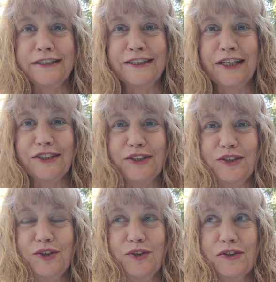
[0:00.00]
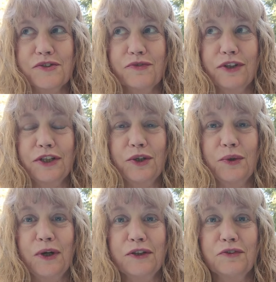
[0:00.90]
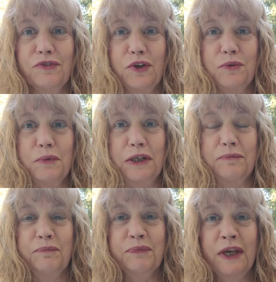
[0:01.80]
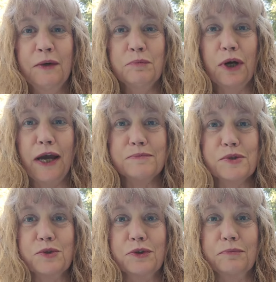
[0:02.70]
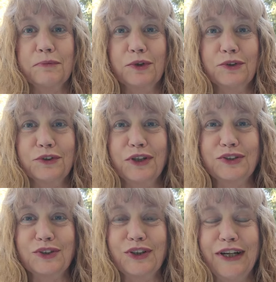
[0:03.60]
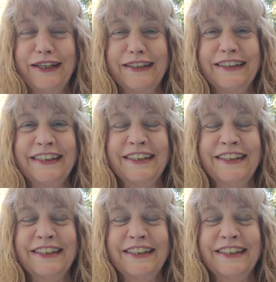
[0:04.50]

intended to do this video on the phone, but perhaps due to Mercury retrograde,